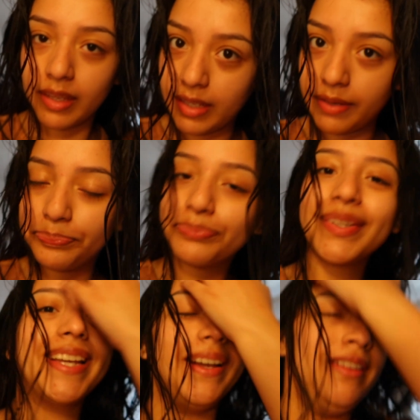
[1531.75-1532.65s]
and then
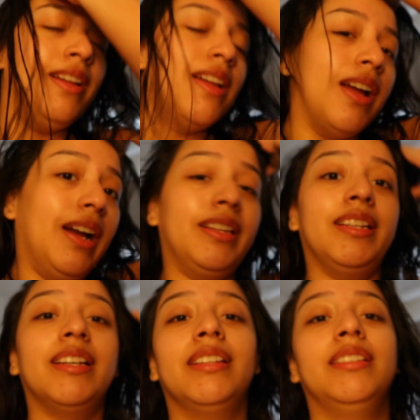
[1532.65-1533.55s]
yeah. And
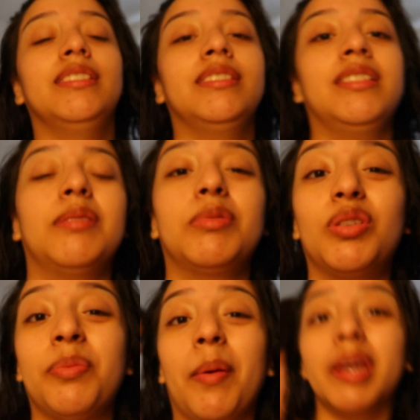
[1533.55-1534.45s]
then I'm gonna do my